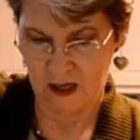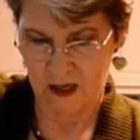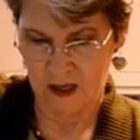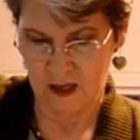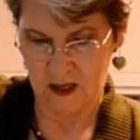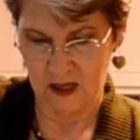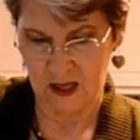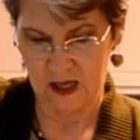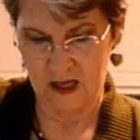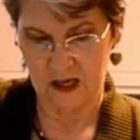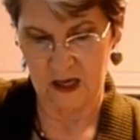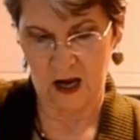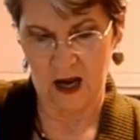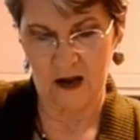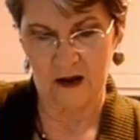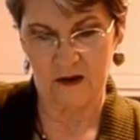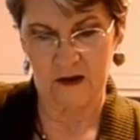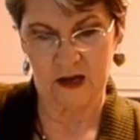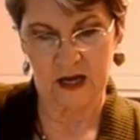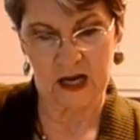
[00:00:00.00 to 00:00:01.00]
the
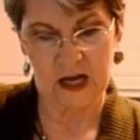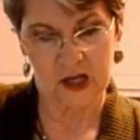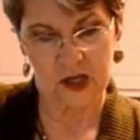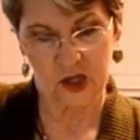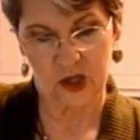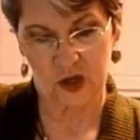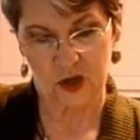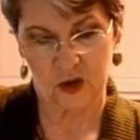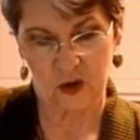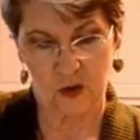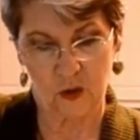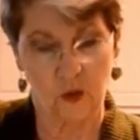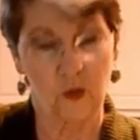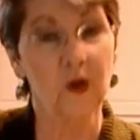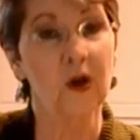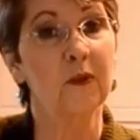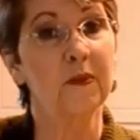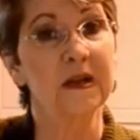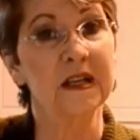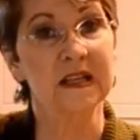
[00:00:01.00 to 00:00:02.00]
entire dish
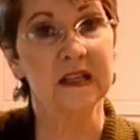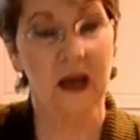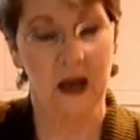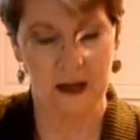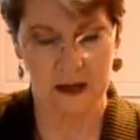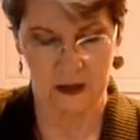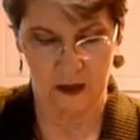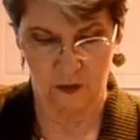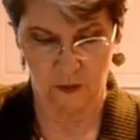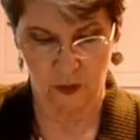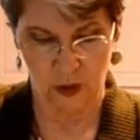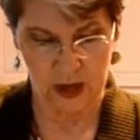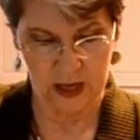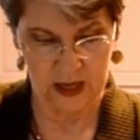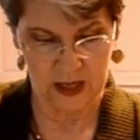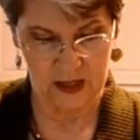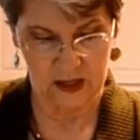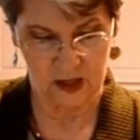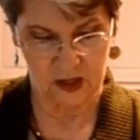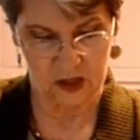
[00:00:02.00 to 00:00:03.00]
will be done and ready
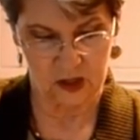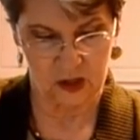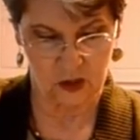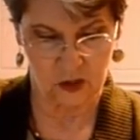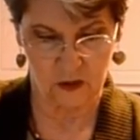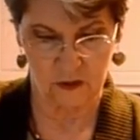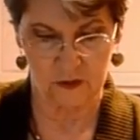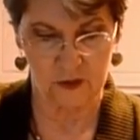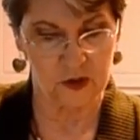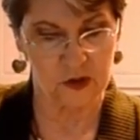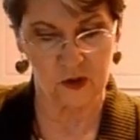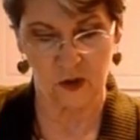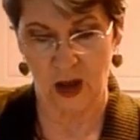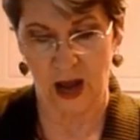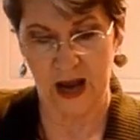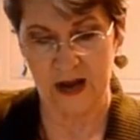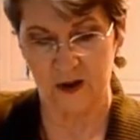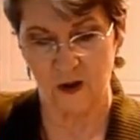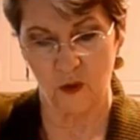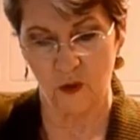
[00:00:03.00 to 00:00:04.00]
to serve. I
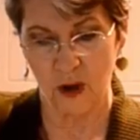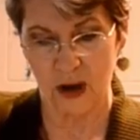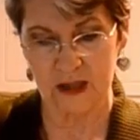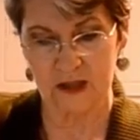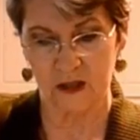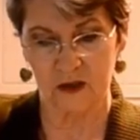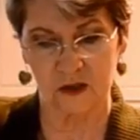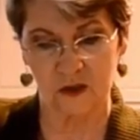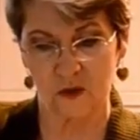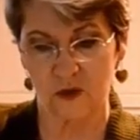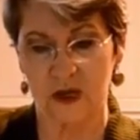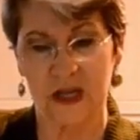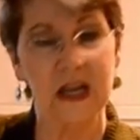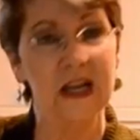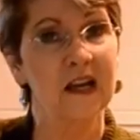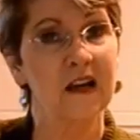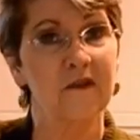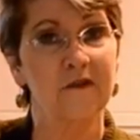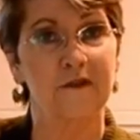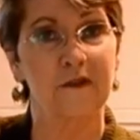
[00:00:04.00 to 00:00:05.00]
don't want the
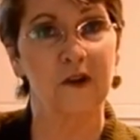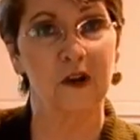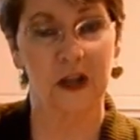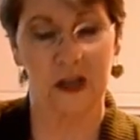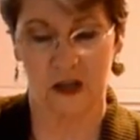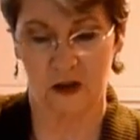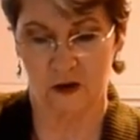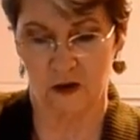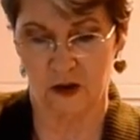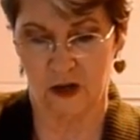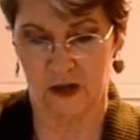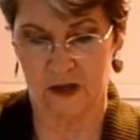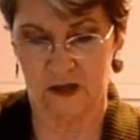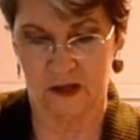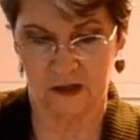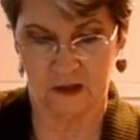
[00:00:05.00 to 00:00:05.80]
zucchini fully cooked,